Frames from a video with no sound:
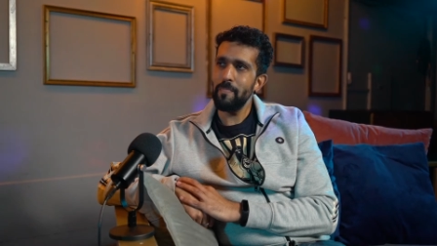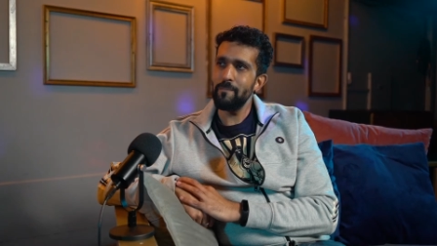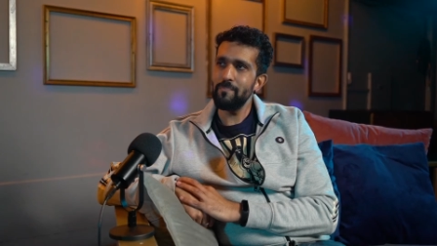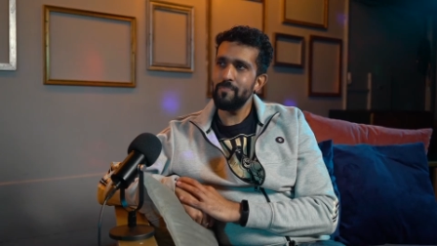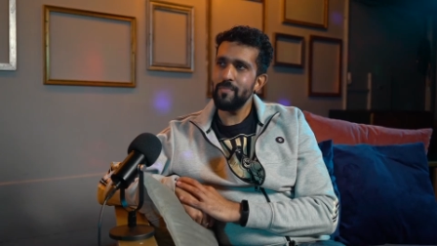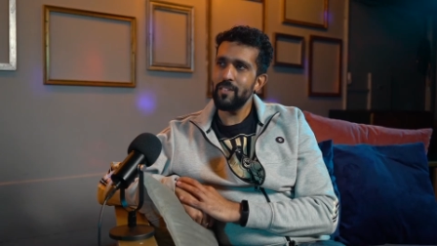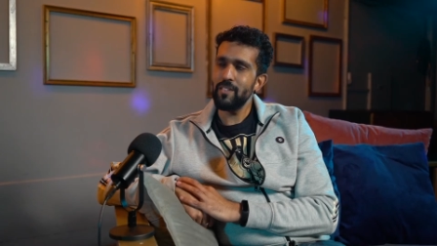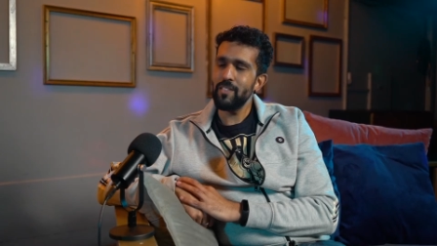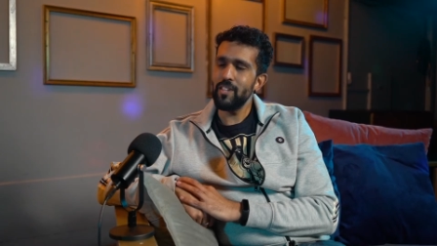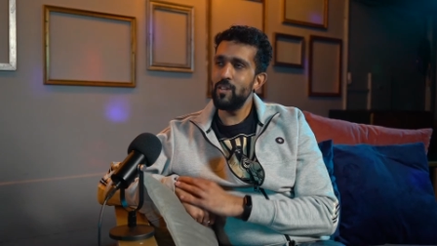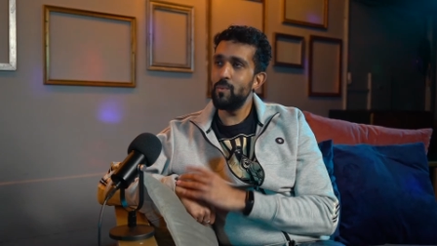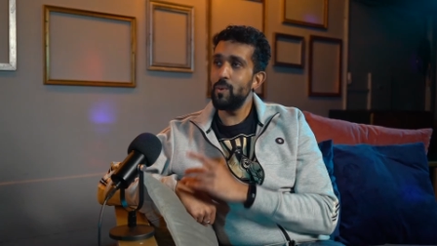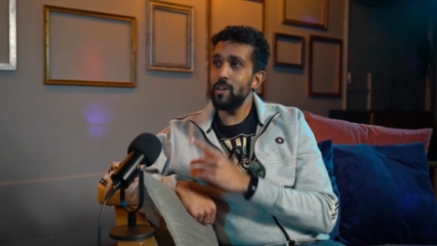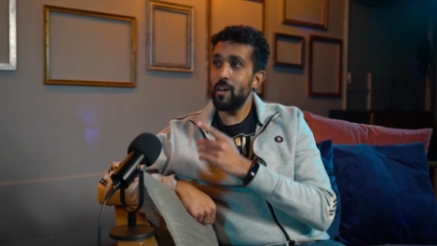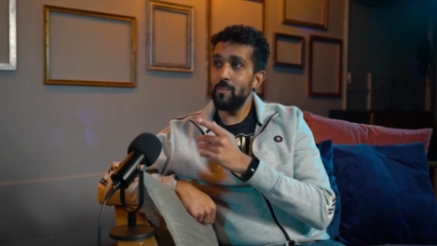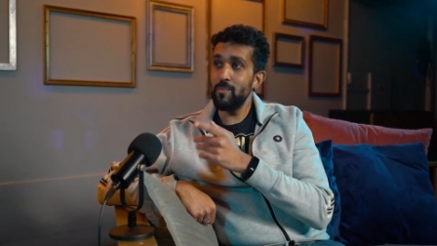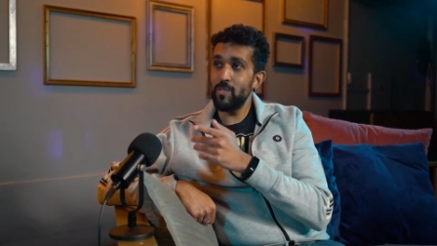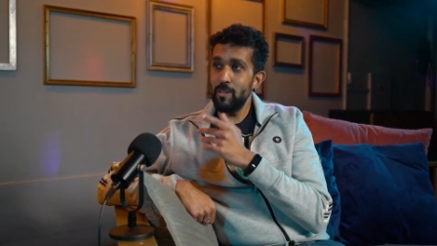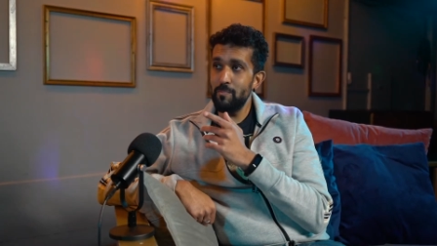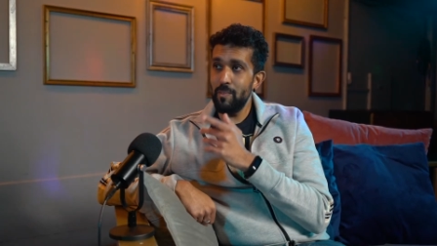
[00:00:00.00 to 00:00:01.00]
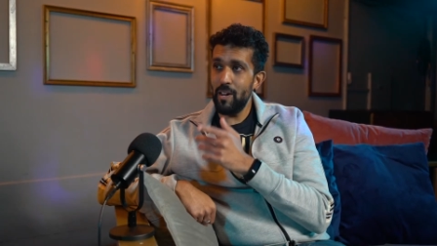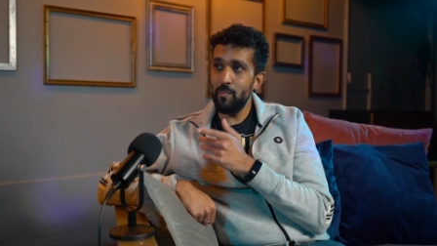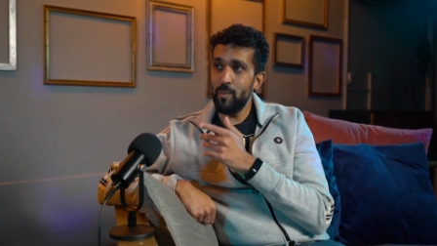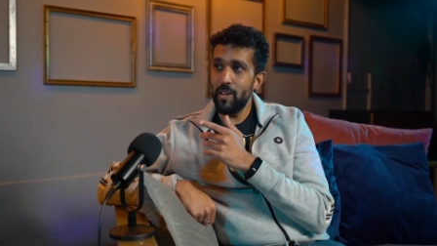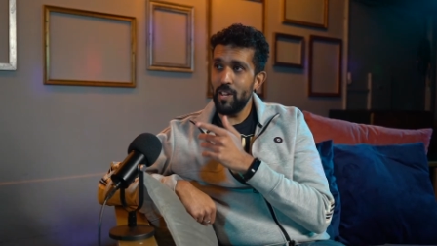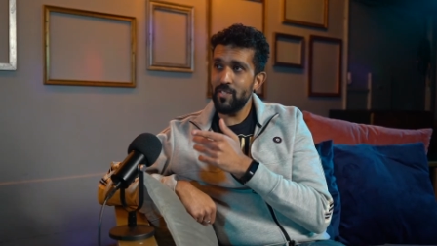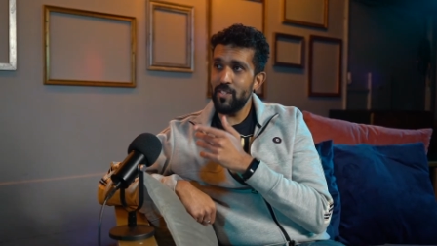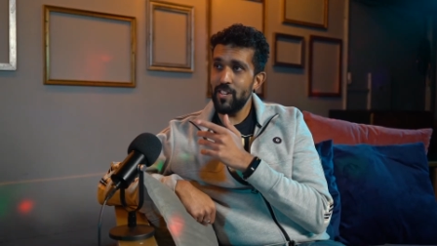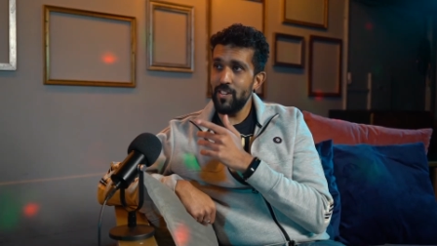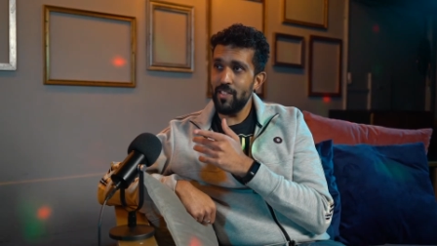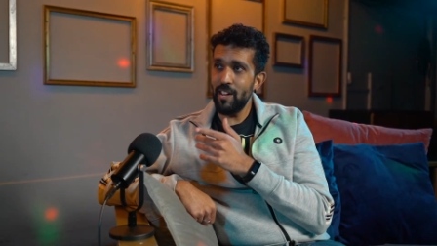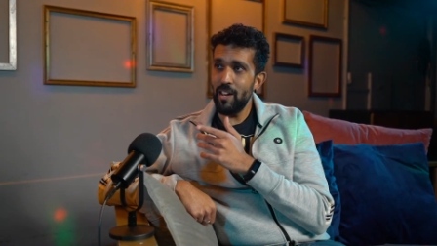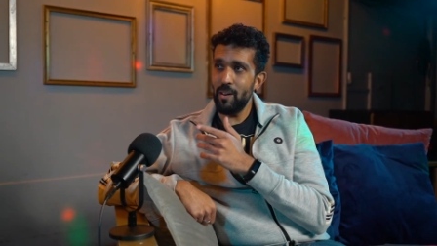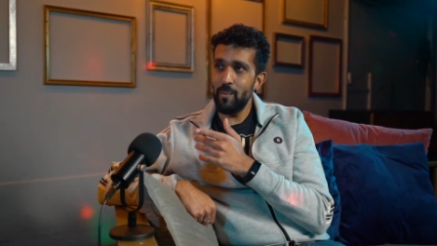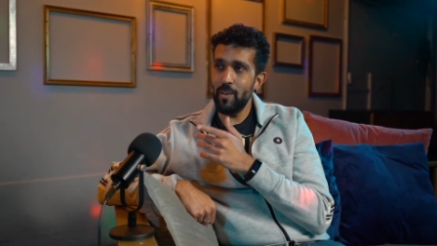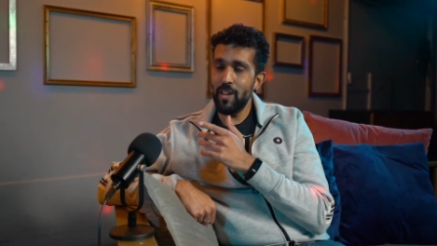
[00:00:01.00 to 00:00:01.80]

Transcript: please. You know what comes to mind when I see that?